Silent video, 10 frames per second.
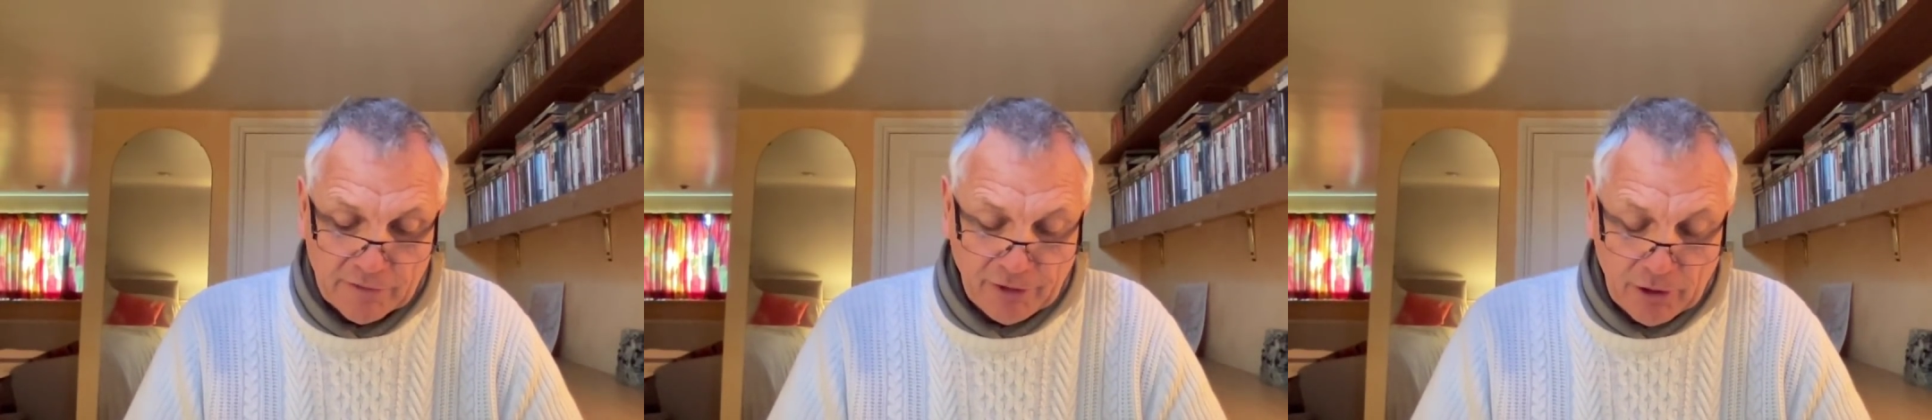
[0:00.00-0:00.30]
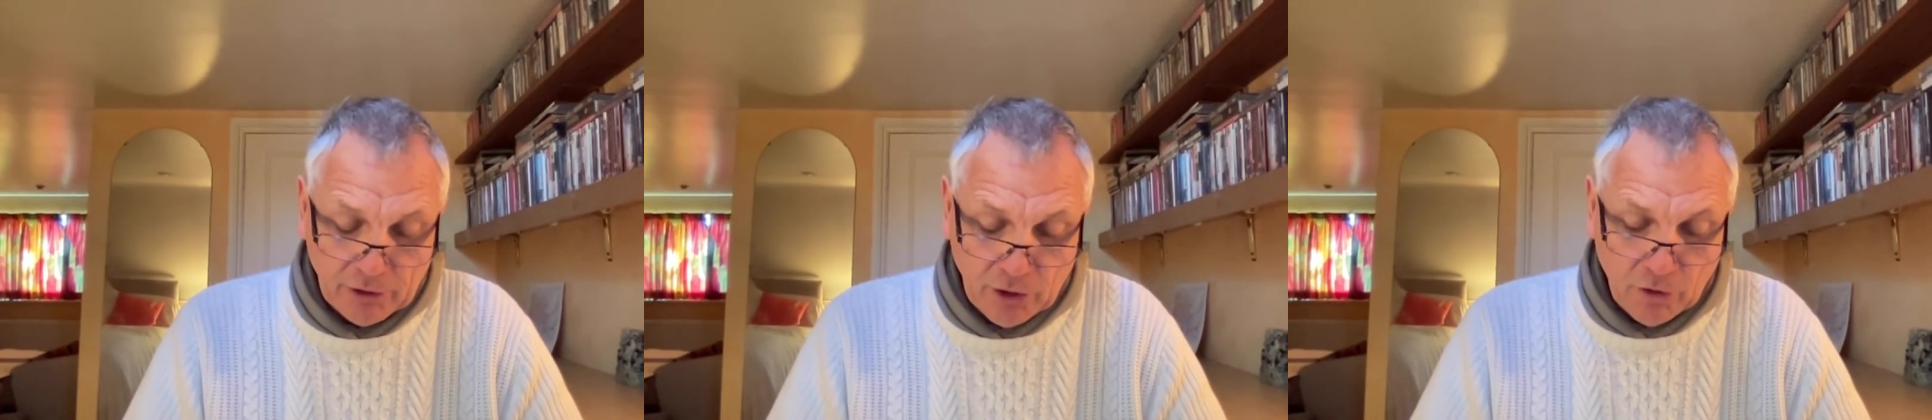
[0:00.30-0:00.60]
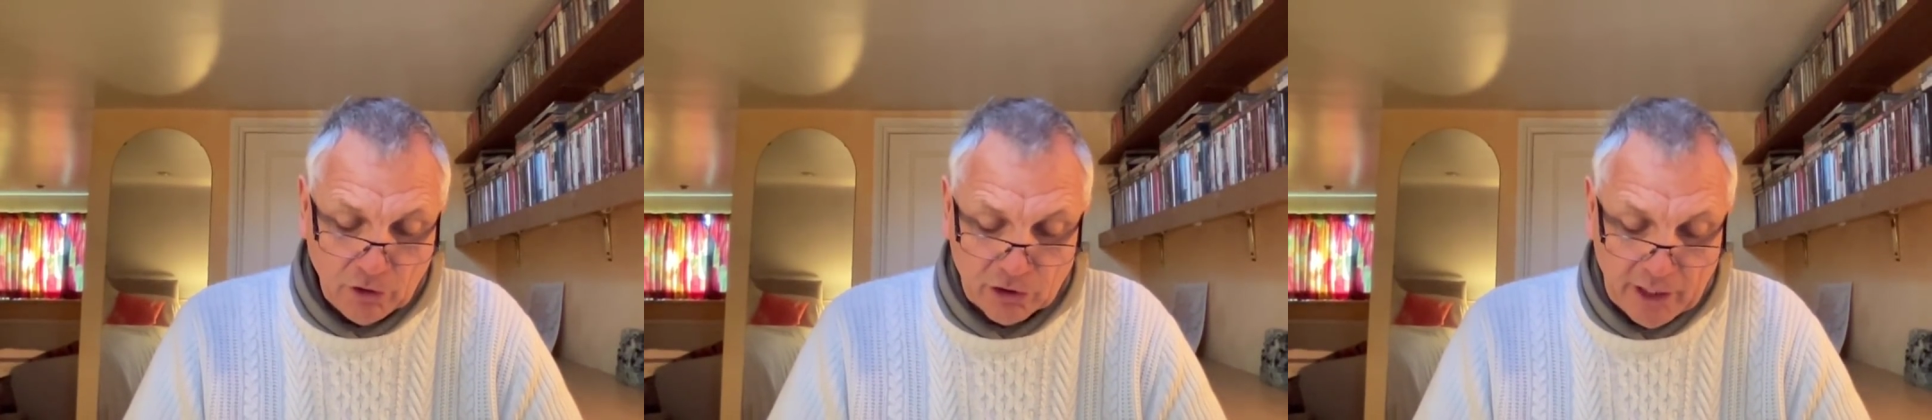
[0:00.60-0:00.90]
If you're
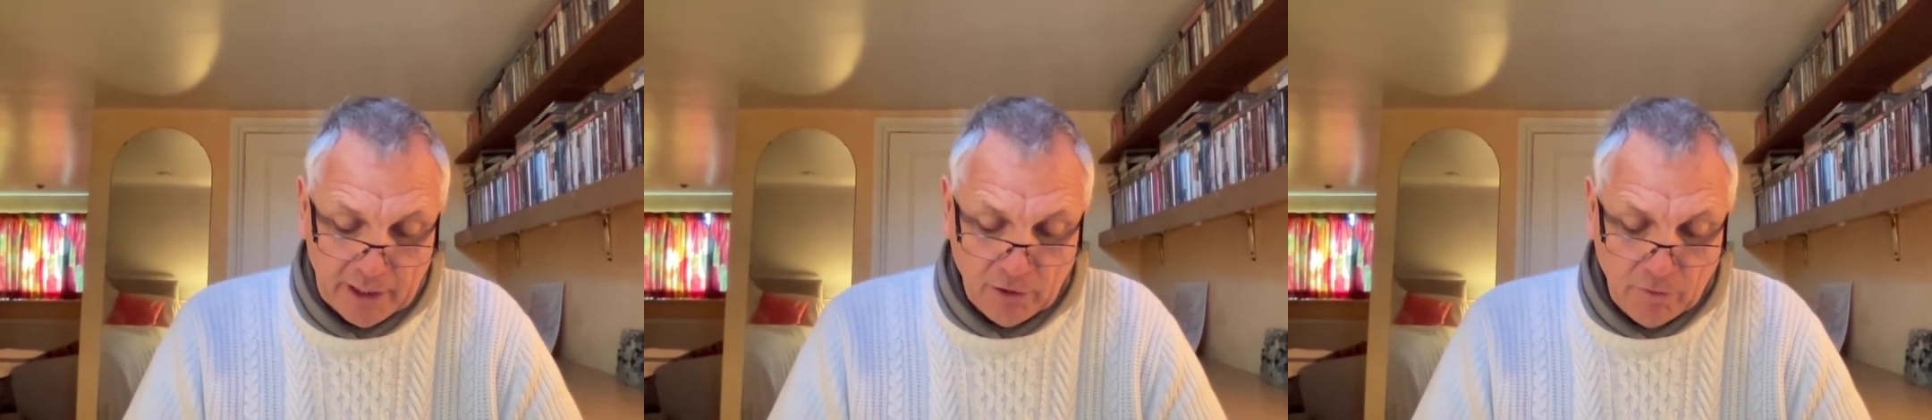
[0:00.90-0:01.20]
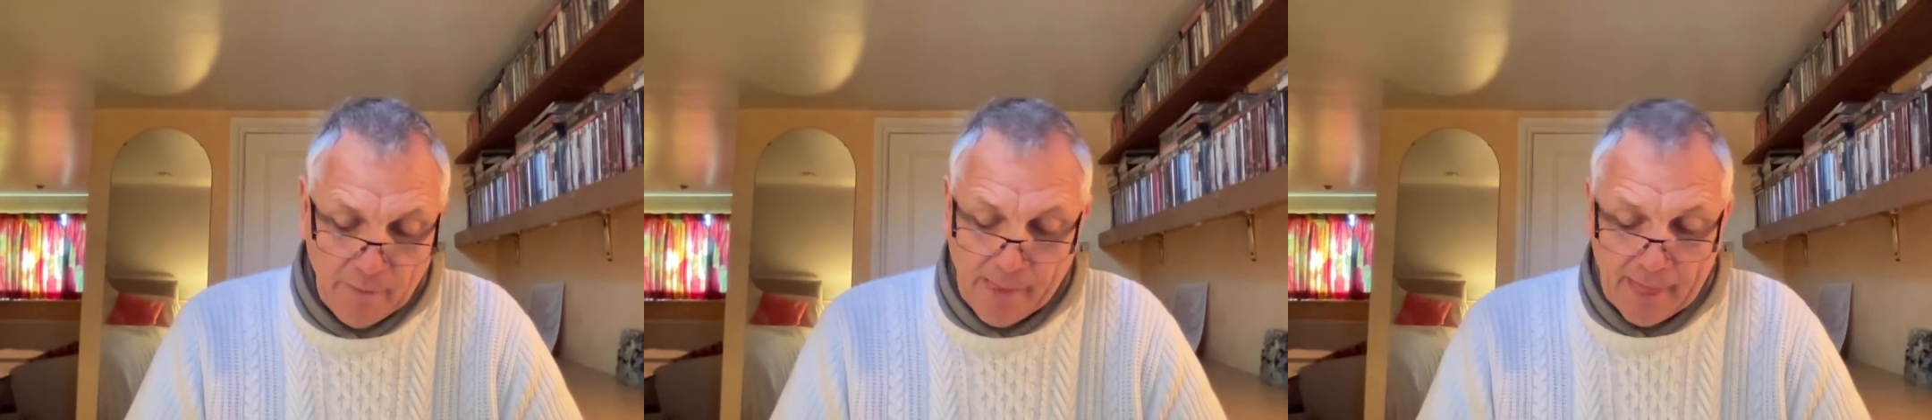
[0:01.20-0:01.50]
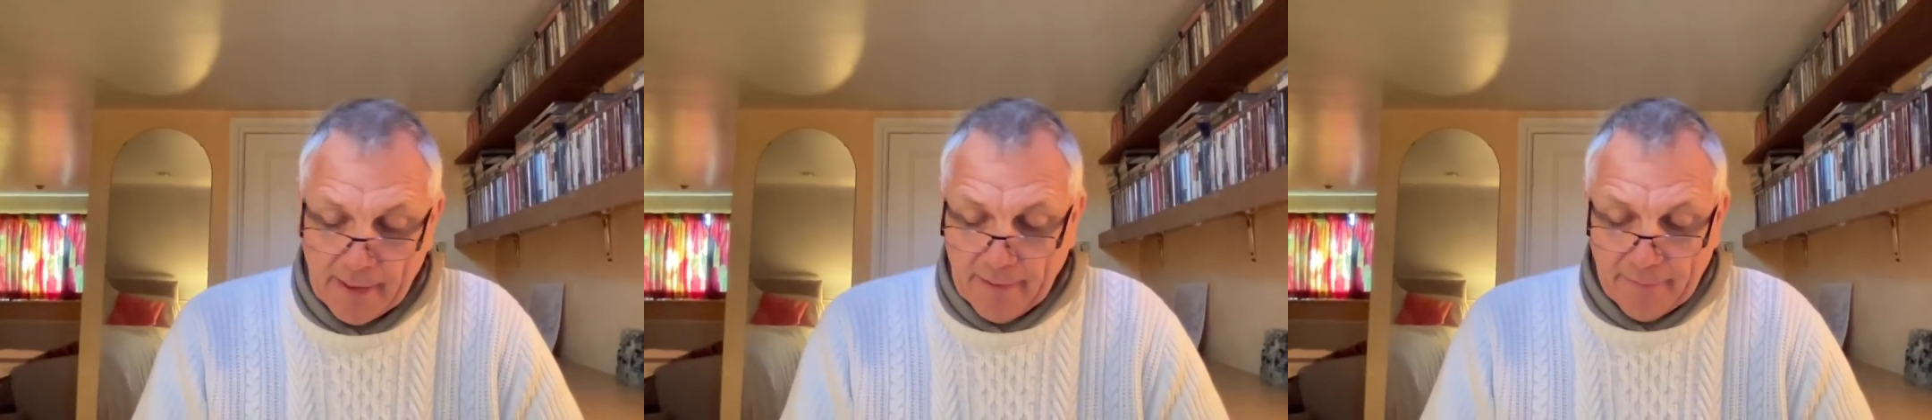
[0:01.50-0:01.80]
young, single,
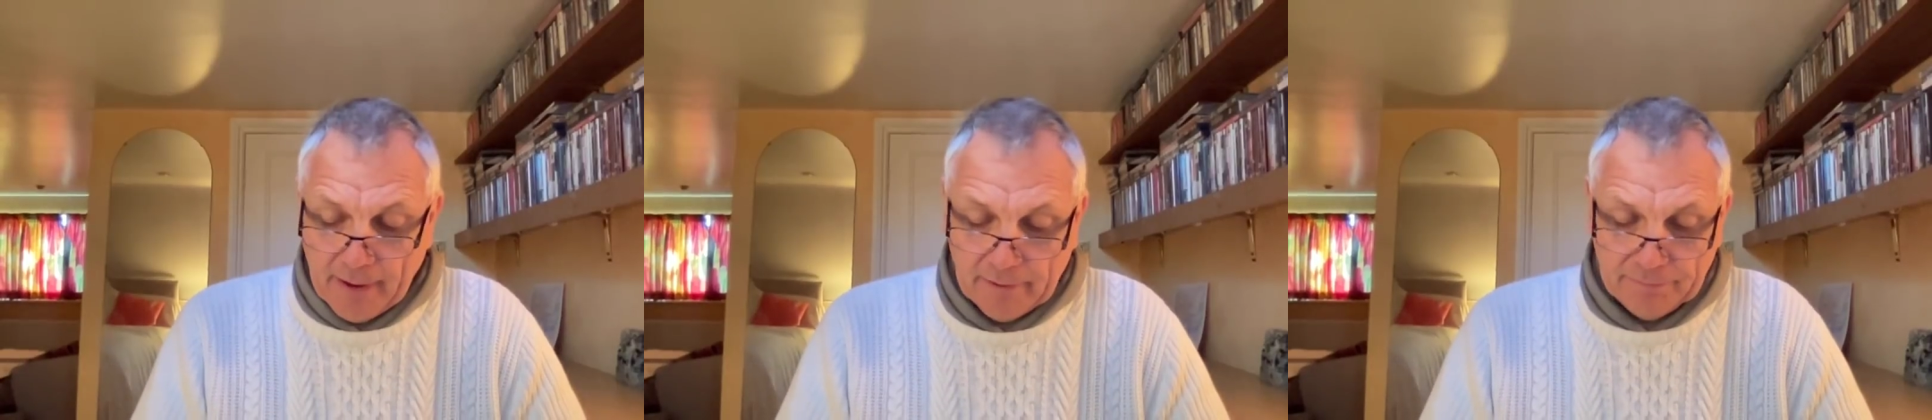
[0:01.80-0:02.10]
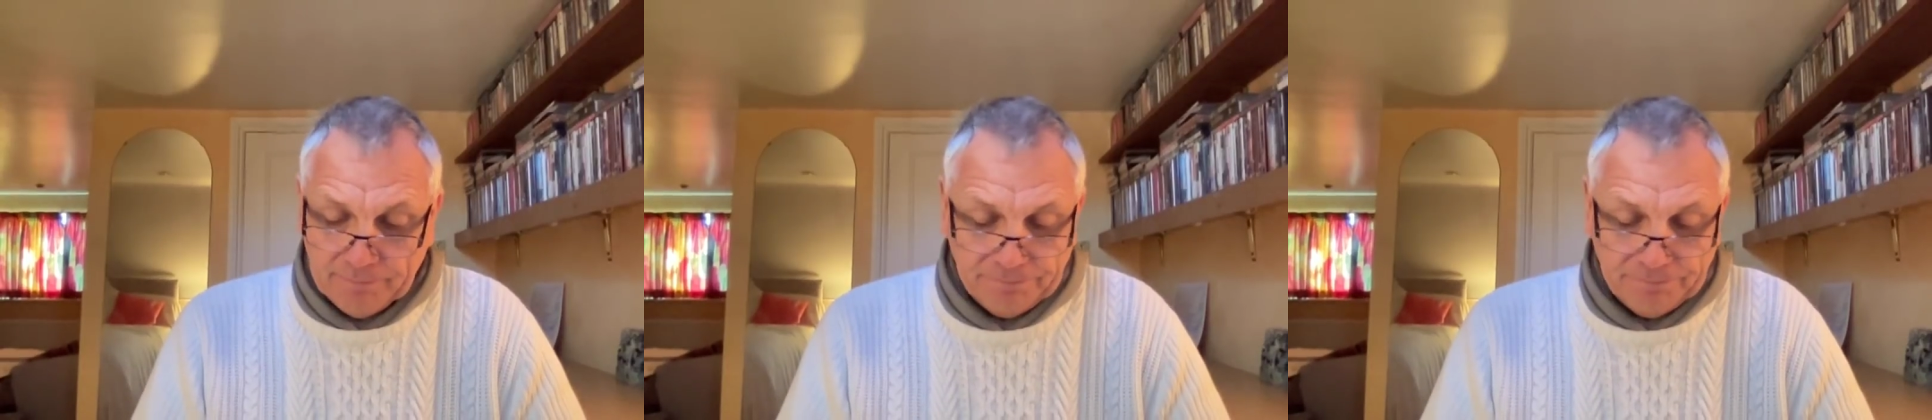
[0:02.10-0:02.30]
uh,